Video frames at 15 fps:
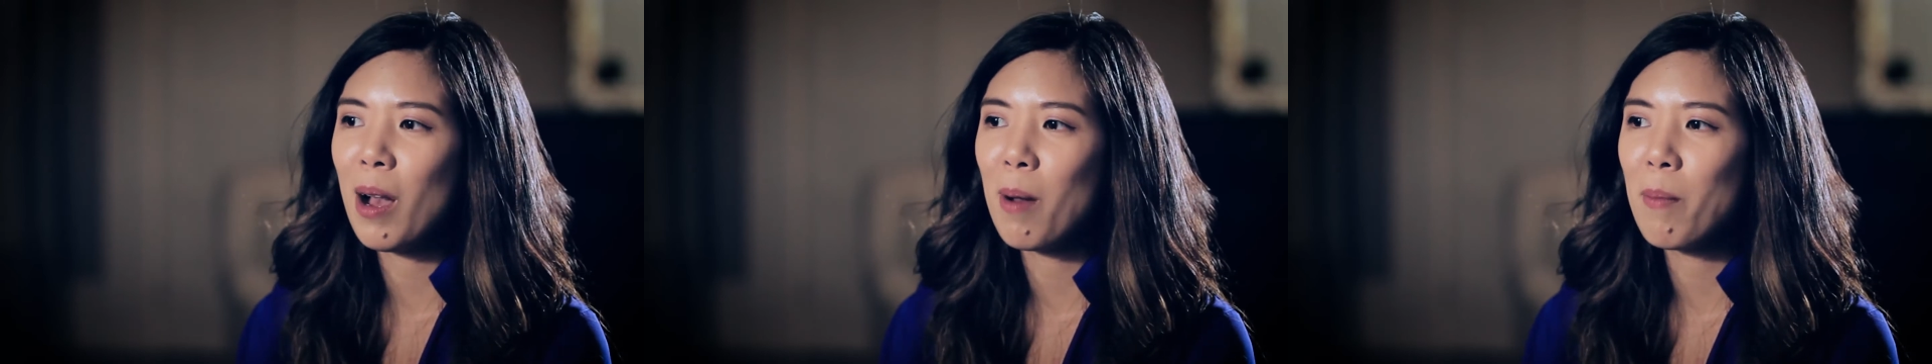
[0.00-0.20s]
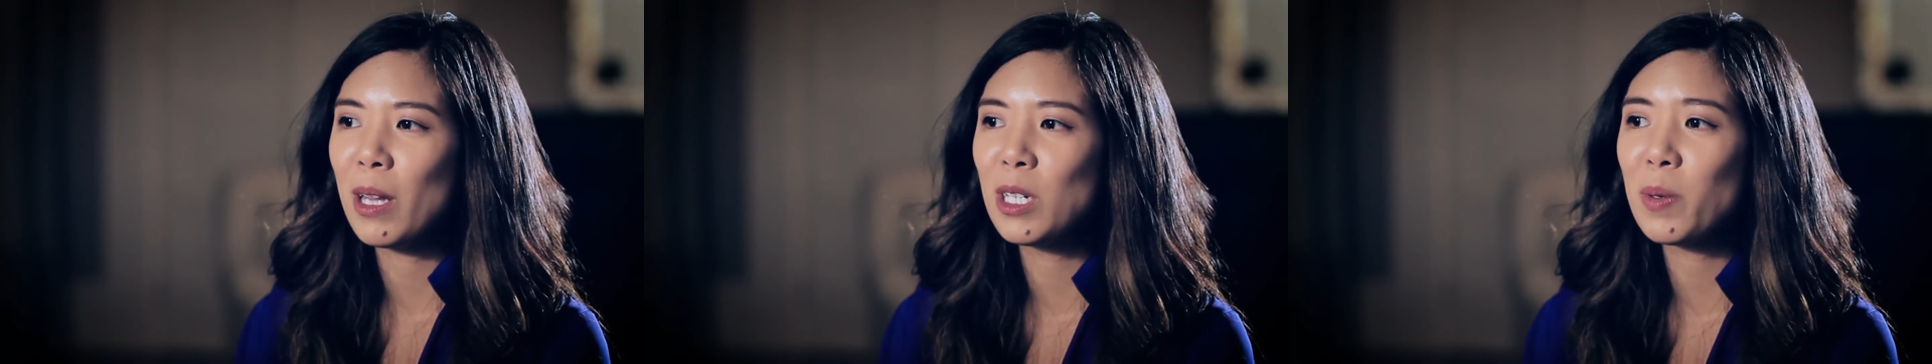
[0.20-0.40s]

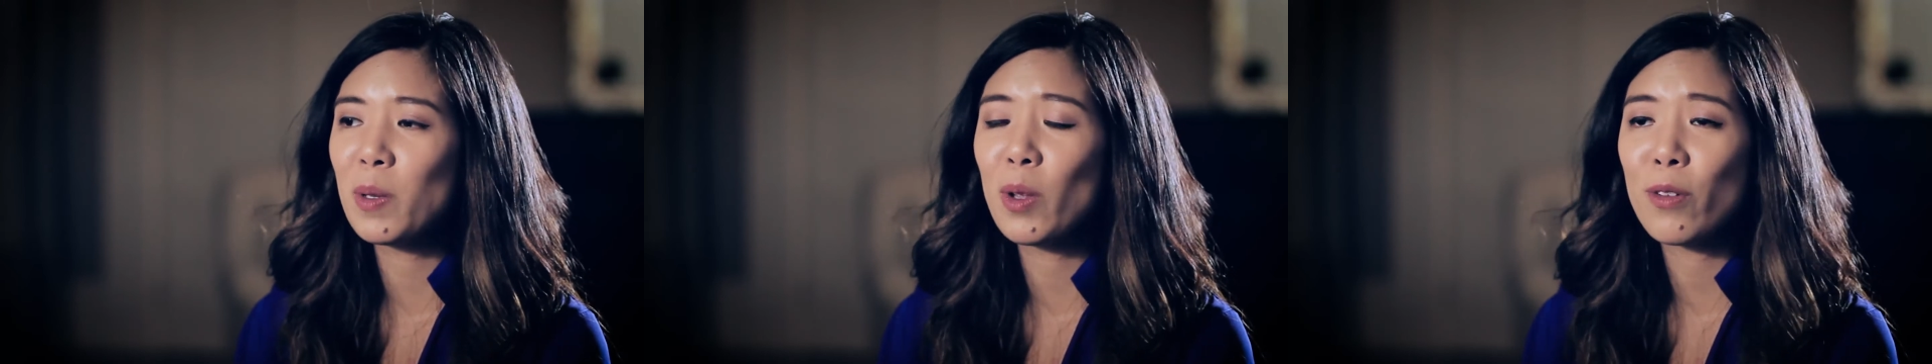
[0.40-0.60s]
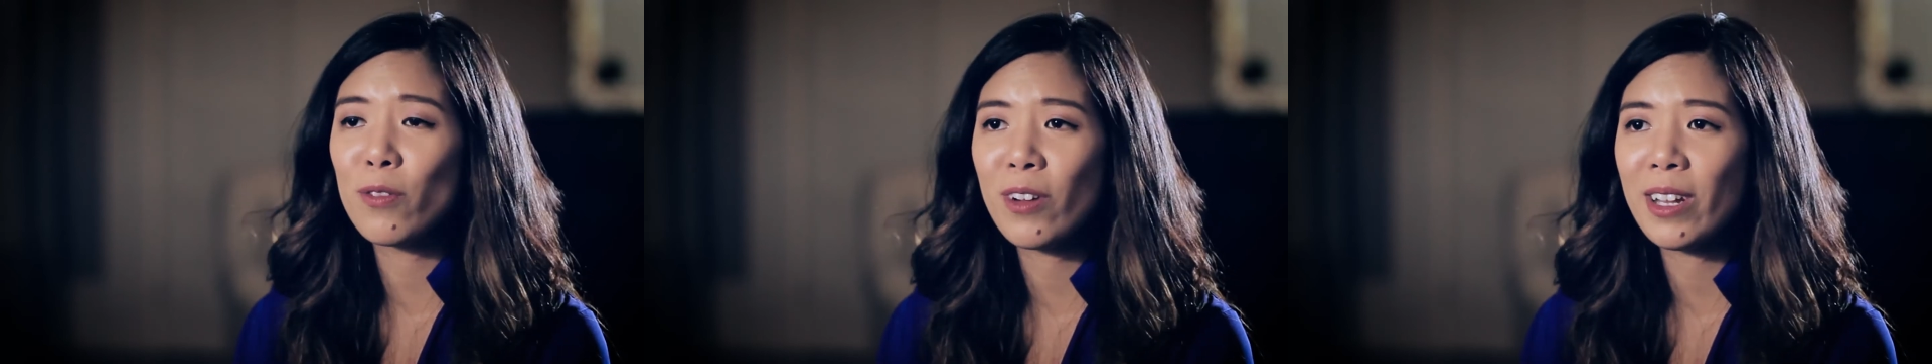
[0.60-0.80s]
I do
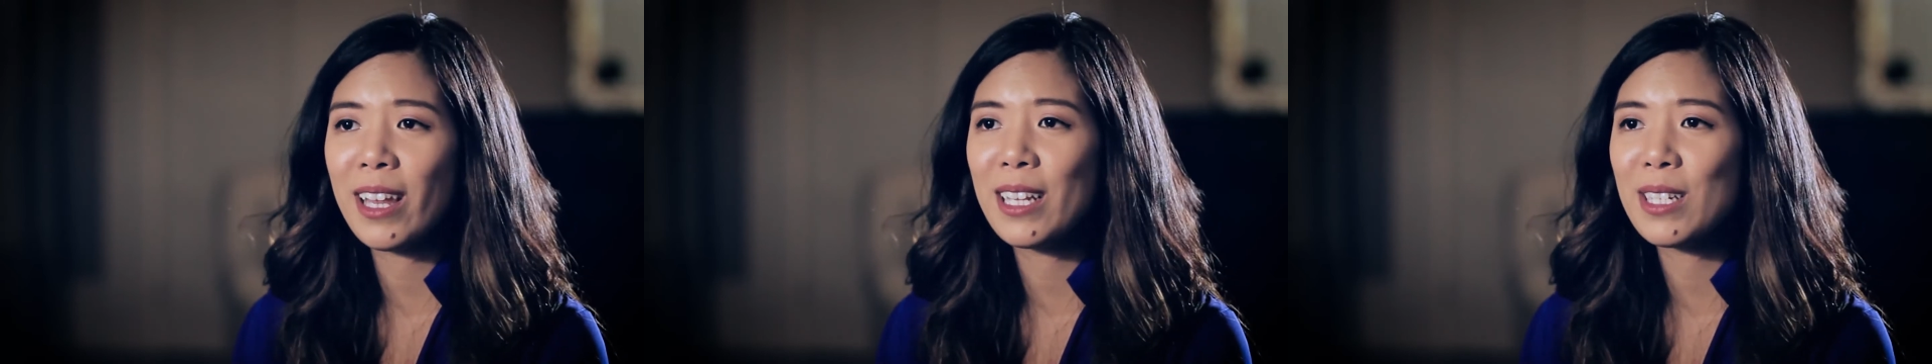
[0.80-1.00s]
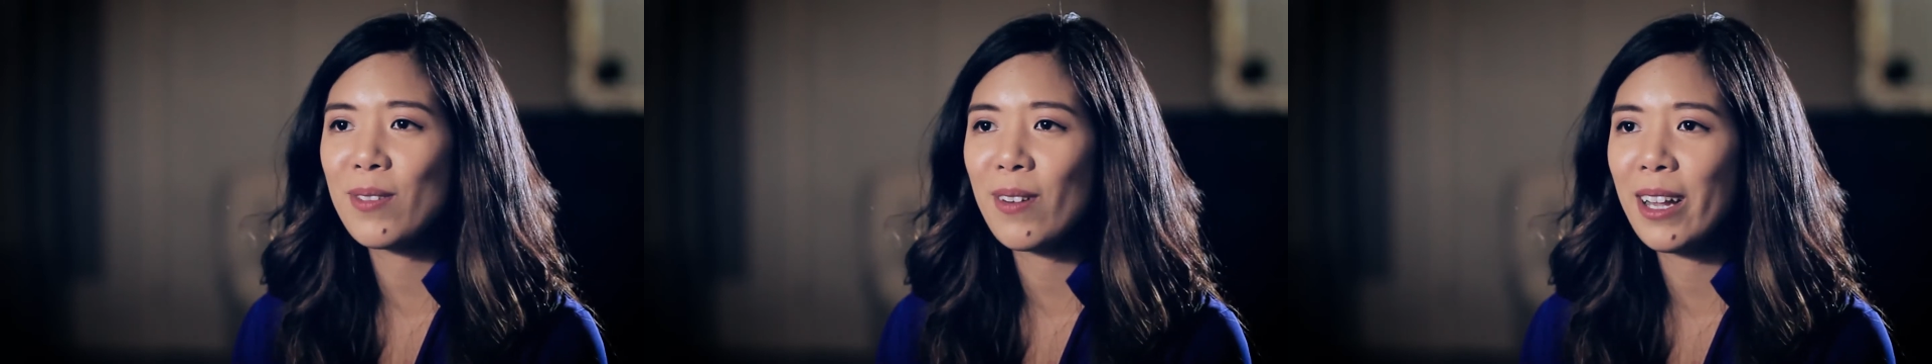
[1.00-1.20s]
a lot of
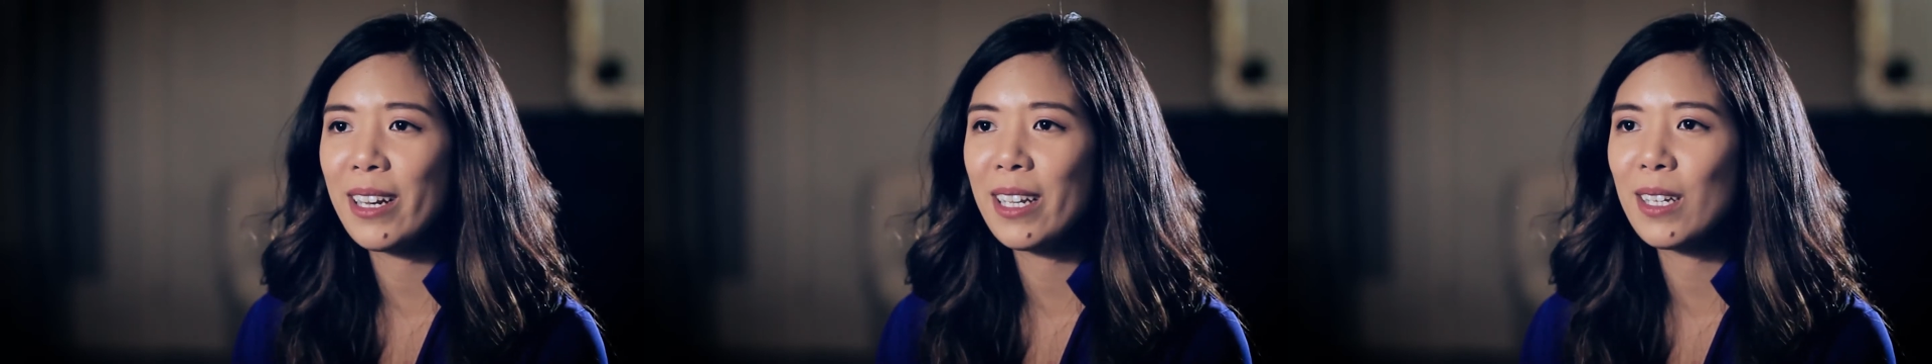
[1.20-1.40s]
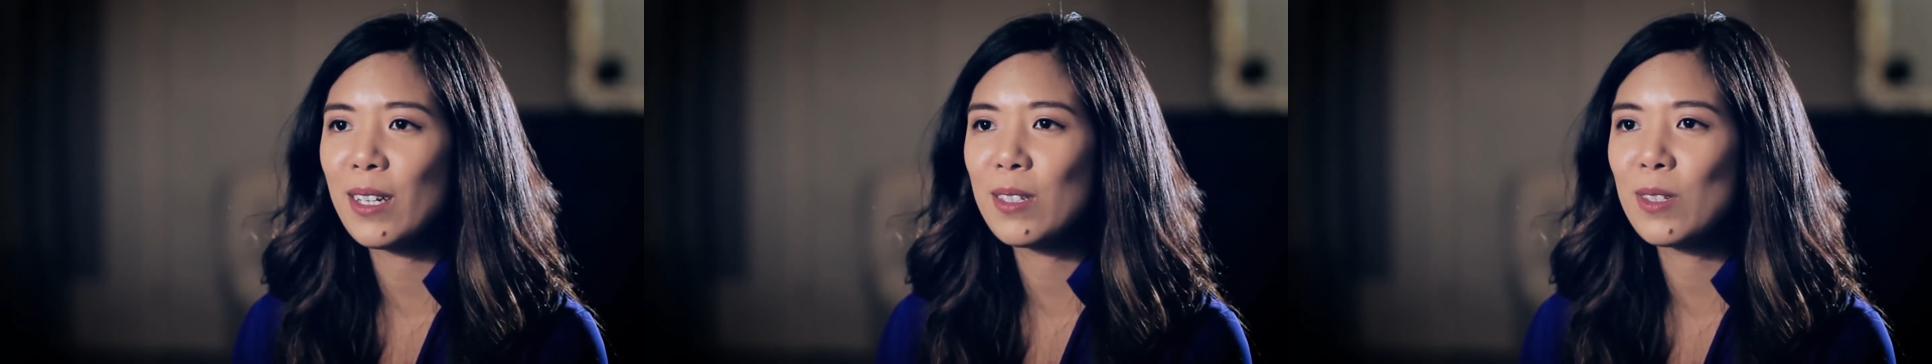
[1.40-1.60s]
freelance
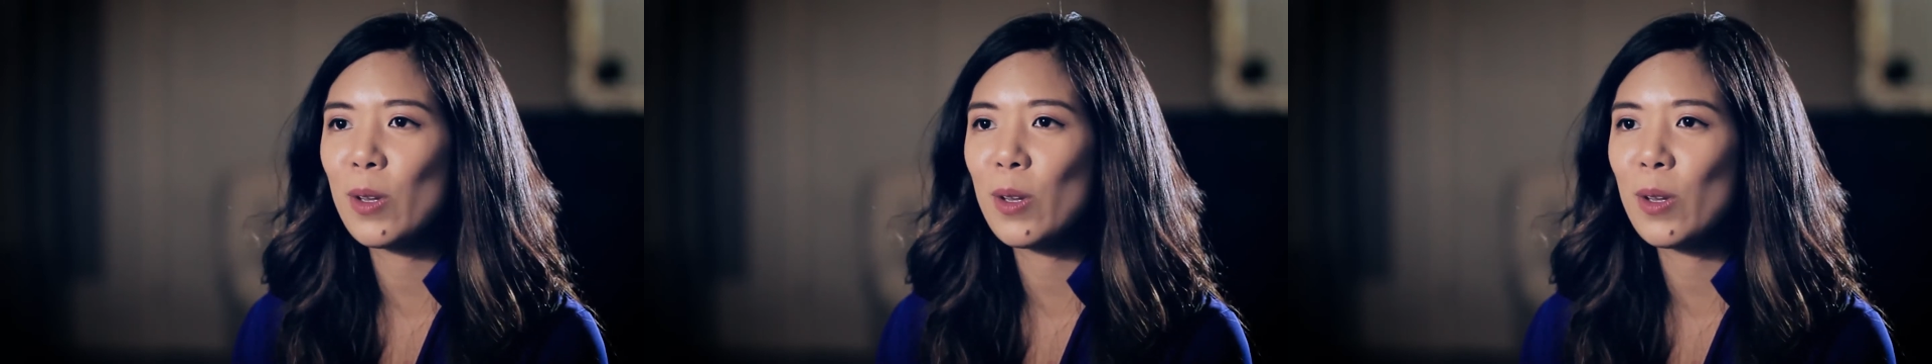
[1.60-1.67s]
writing,